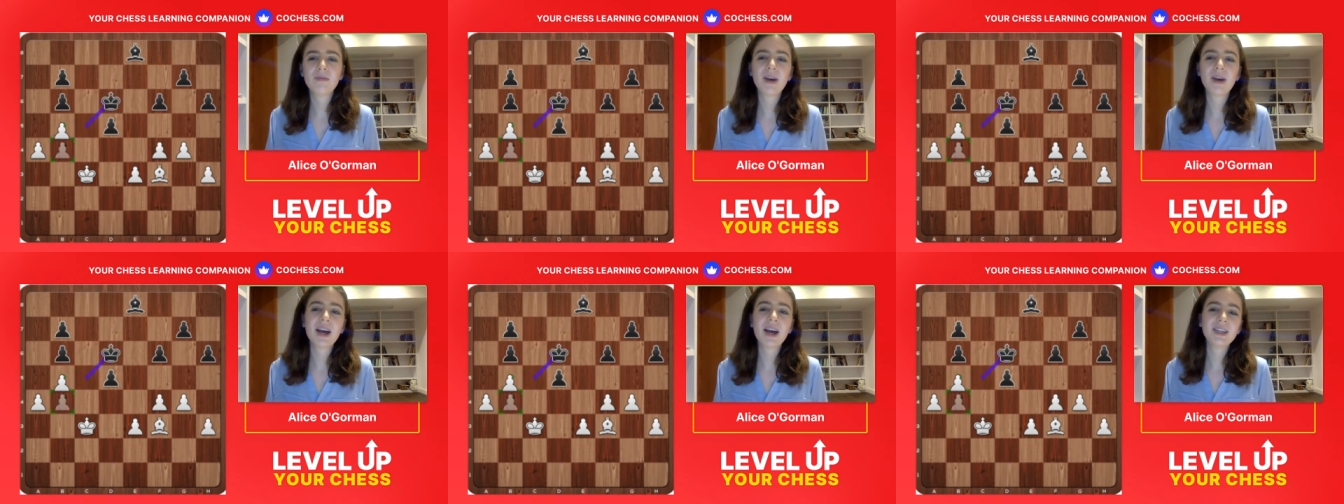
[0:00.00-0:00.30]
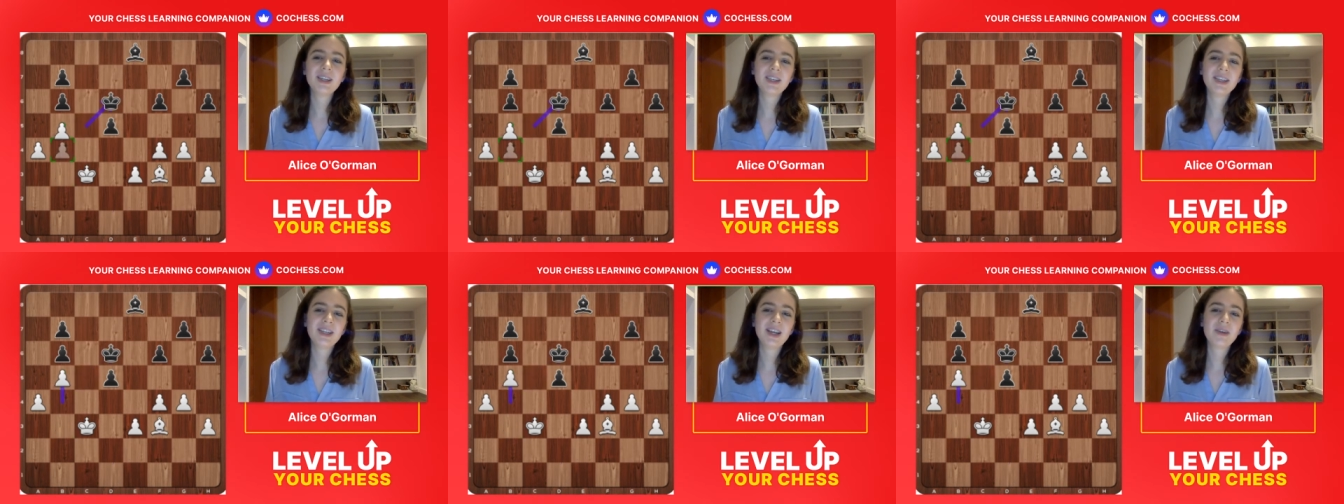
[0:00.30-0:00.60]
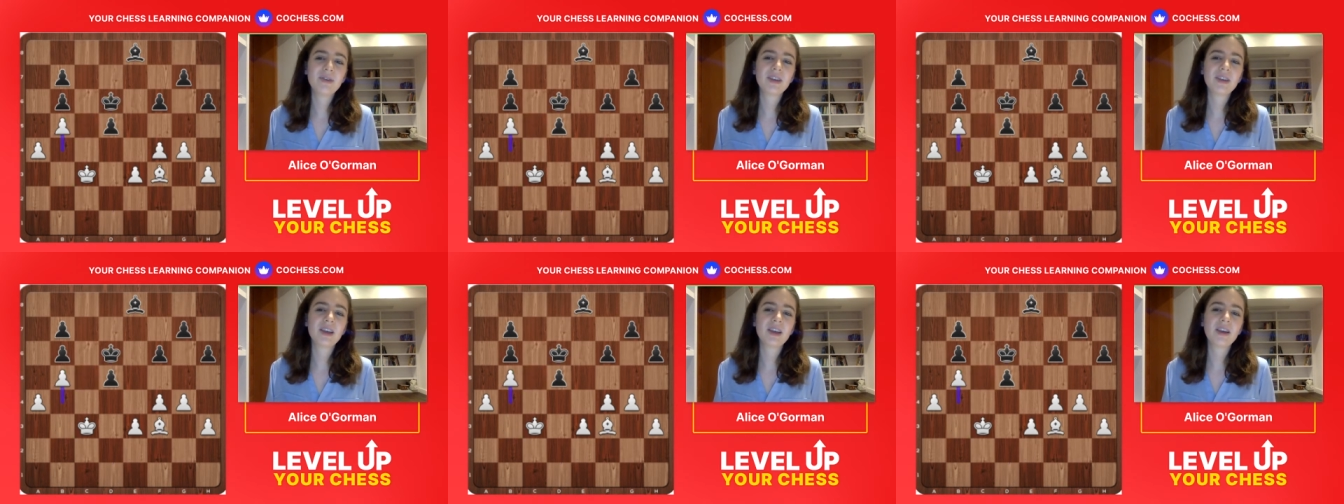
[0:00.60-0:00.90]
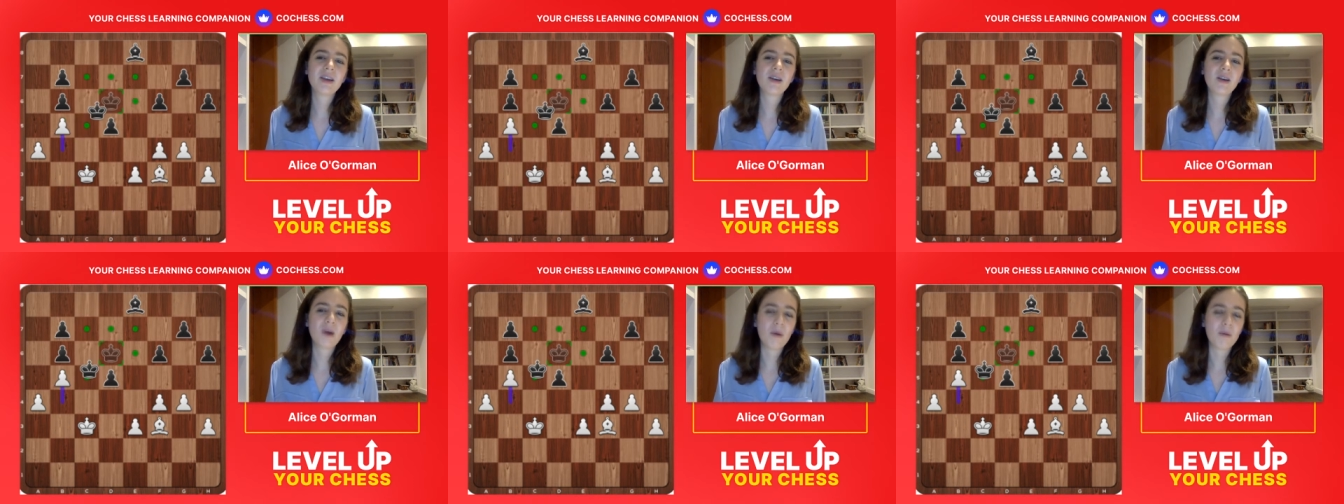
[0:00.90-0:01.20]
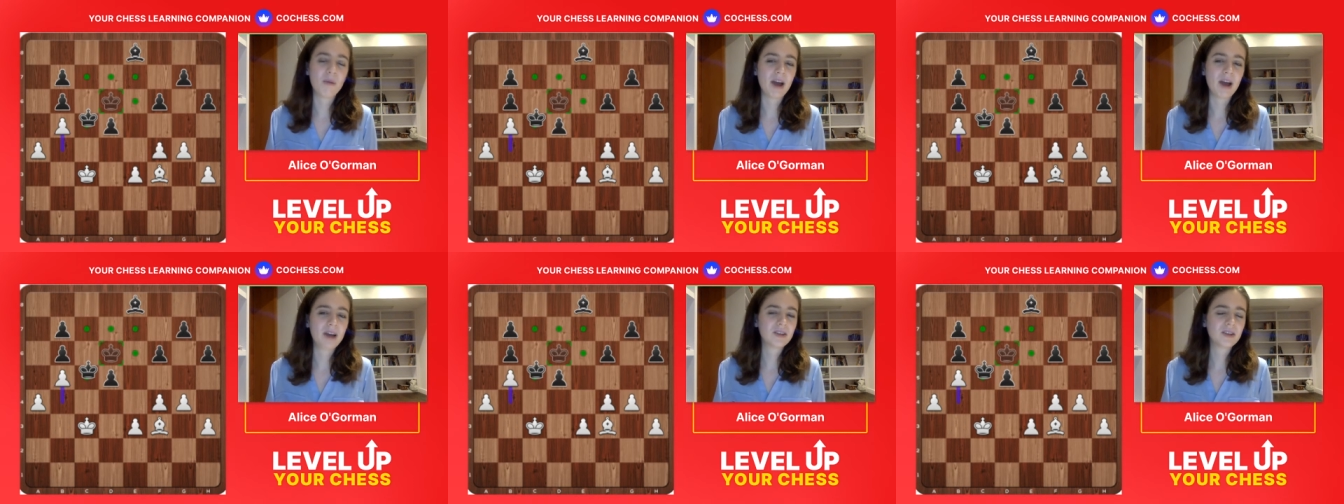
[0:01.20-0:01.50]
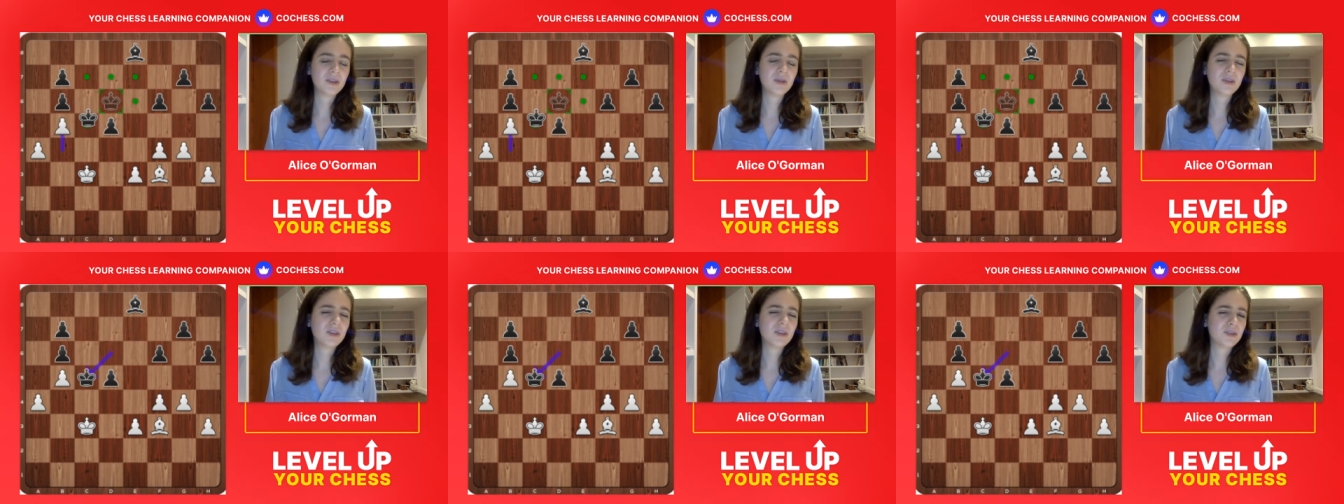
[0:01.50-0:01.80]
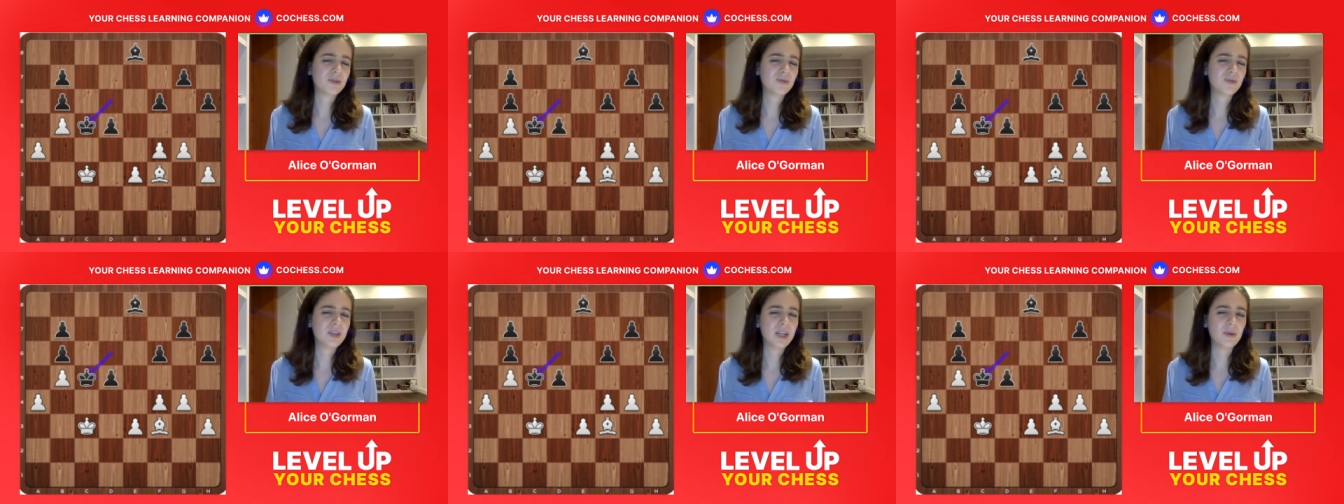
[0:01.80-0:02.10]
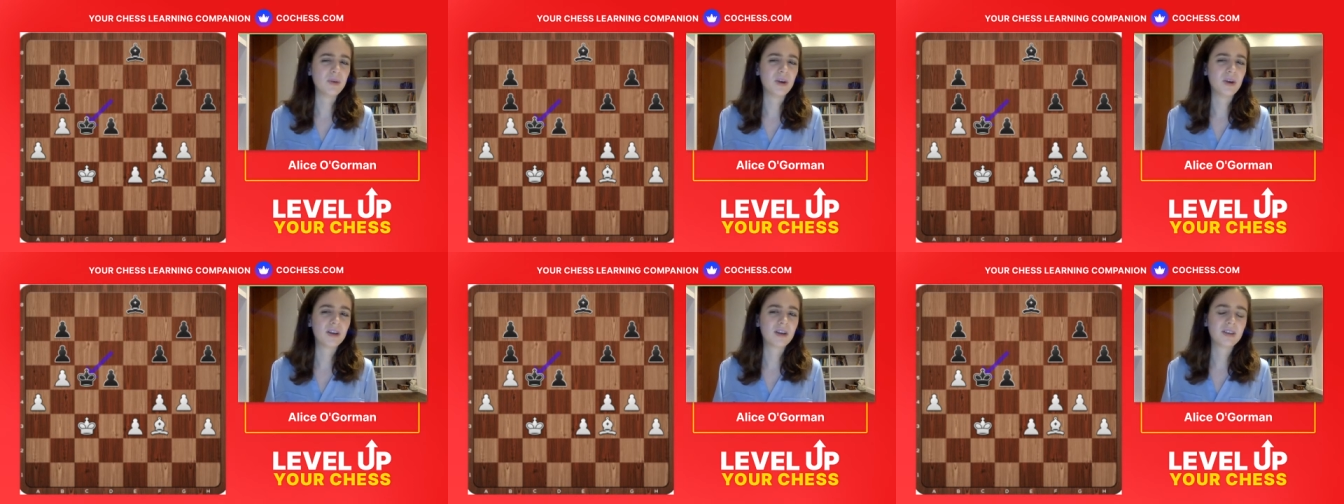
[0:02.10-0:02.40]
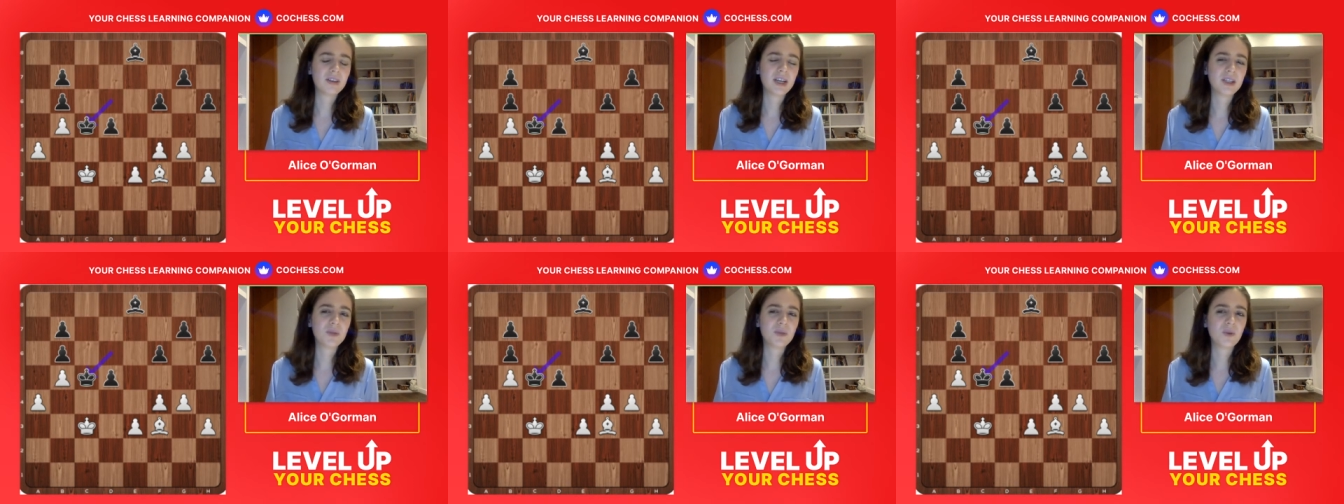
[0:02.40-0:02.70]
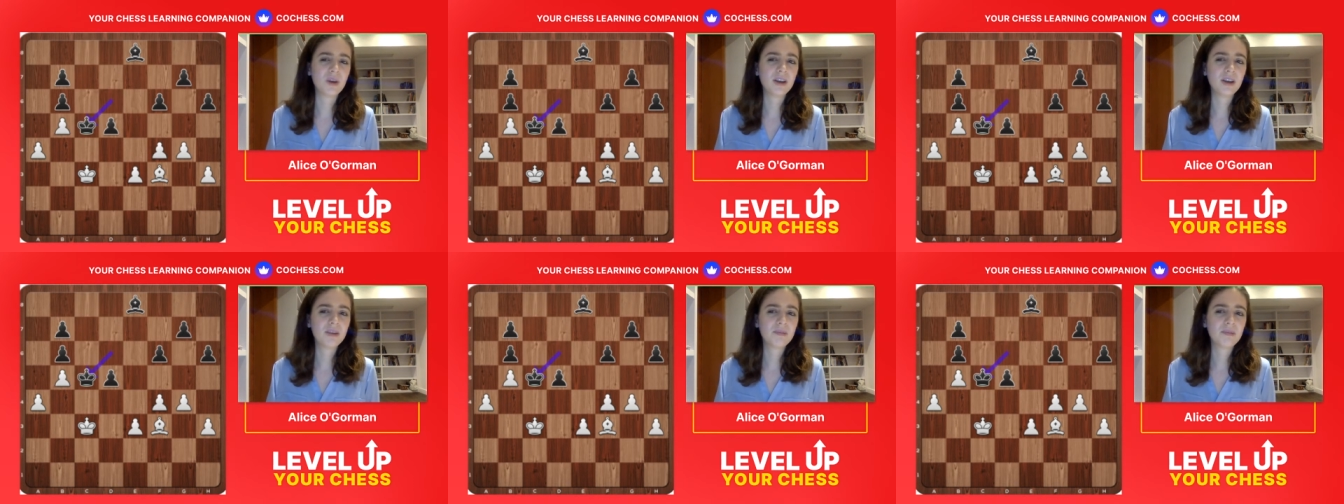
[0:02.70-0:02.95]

But actually now the king can come back, so it doesn't really work. That's why.